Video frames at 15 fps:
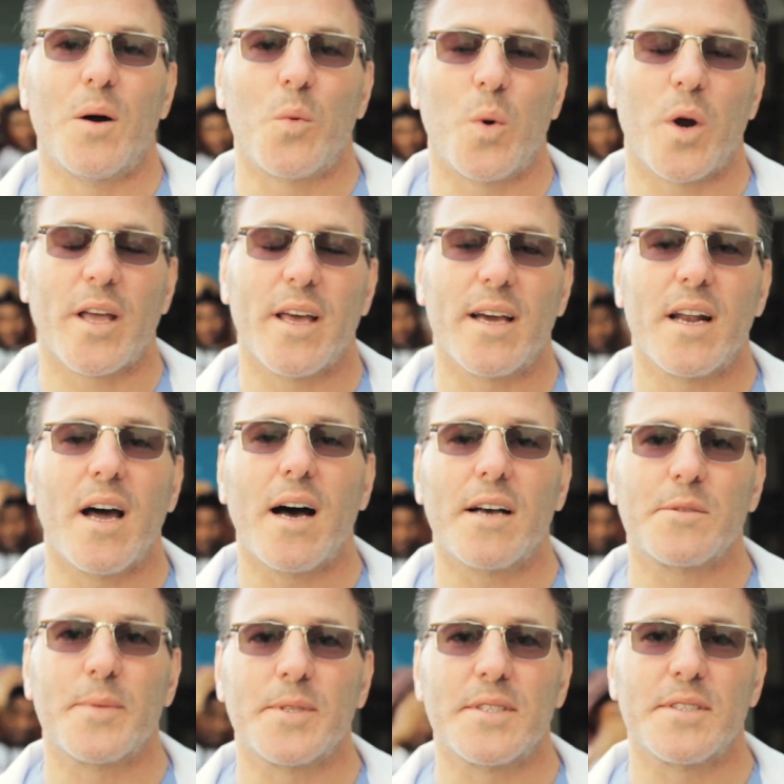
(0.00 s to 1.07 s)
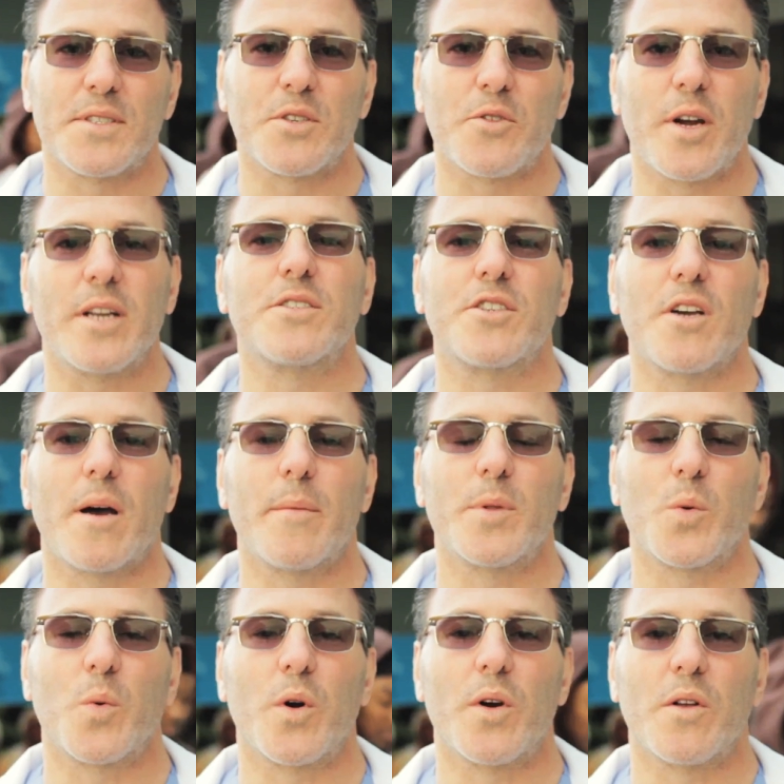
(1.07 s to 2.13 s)
Working in hospice is the greatest job in the
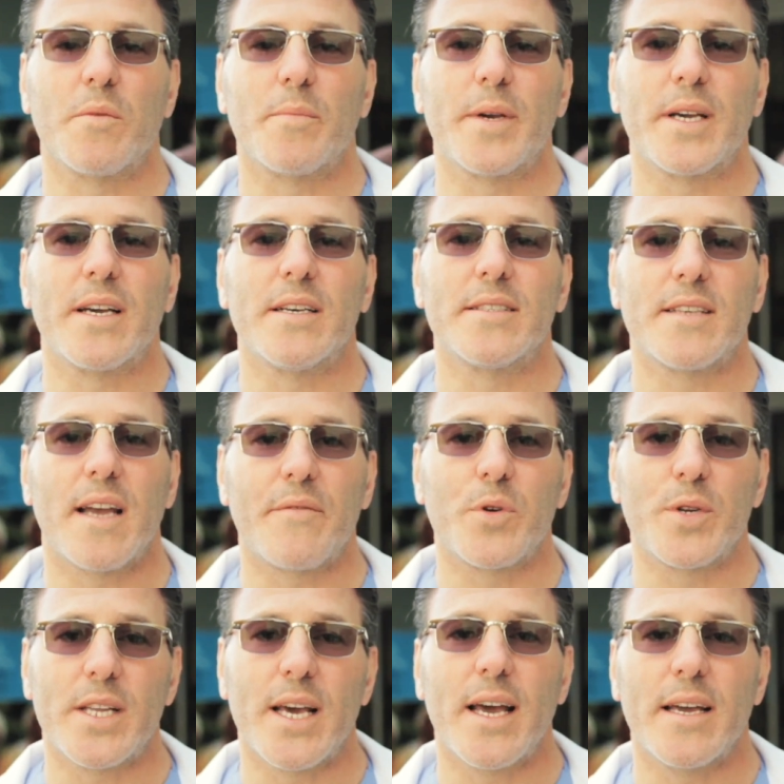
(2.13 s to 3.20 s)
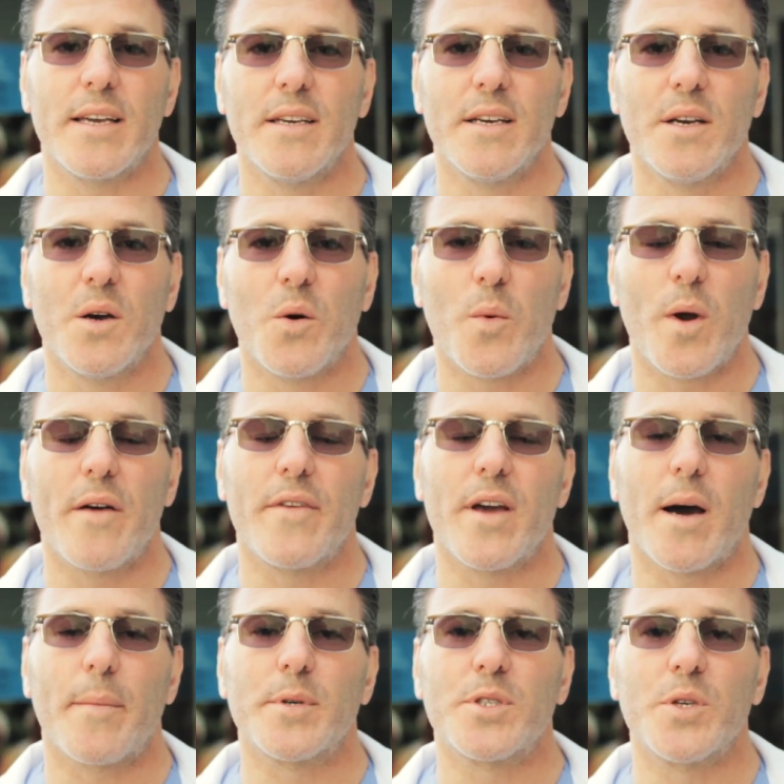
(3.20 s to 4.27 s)
world because every day we have the
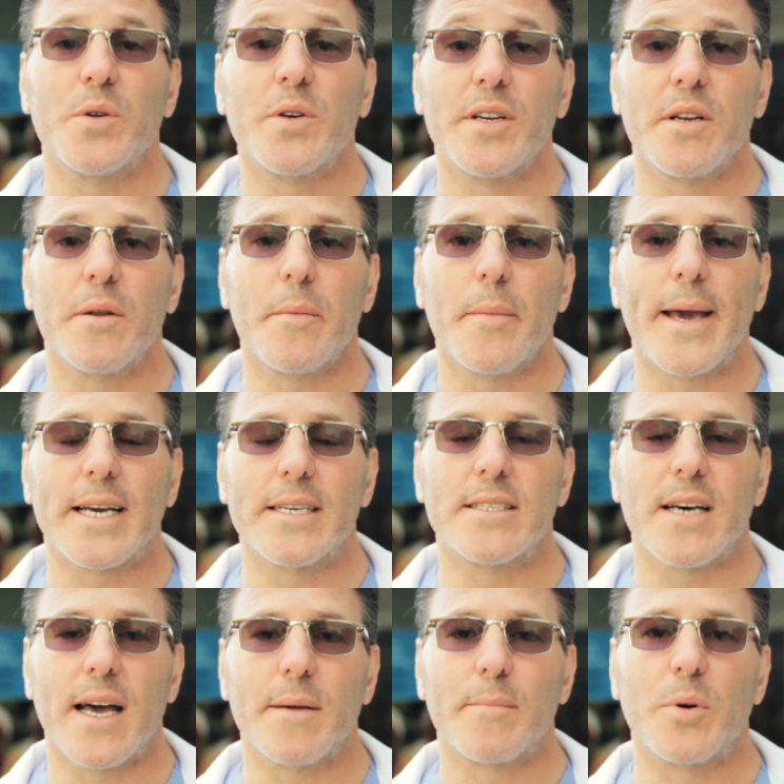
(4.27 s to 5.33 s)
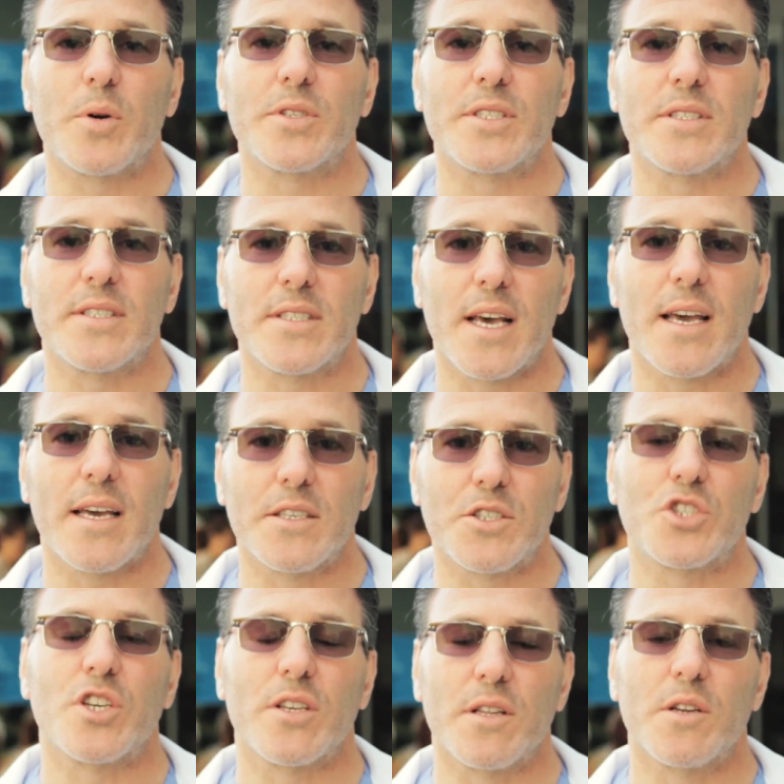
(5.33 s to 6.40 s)
opportunity to make a dying person's day
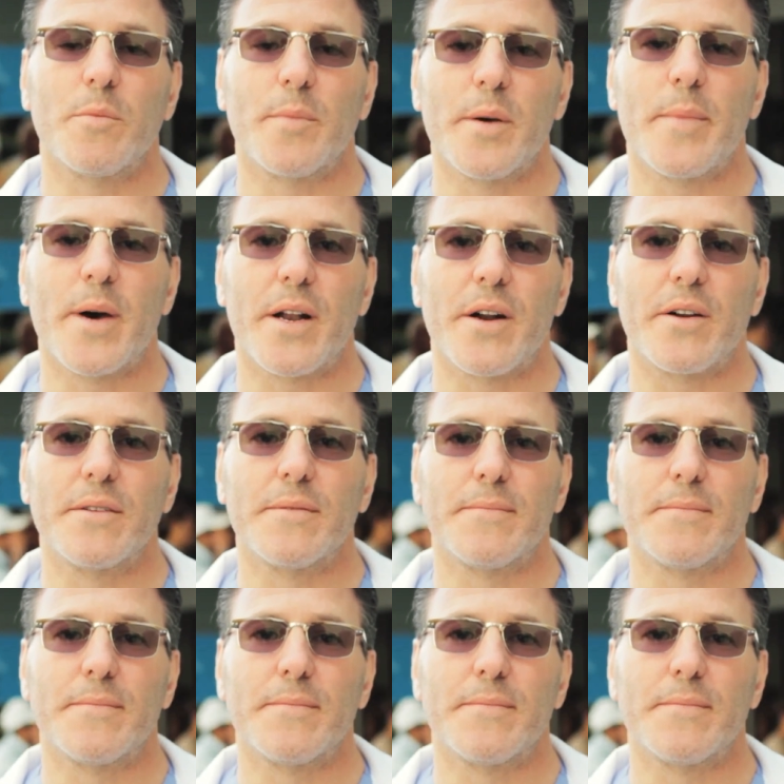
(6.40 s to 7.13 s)
just a little bit better.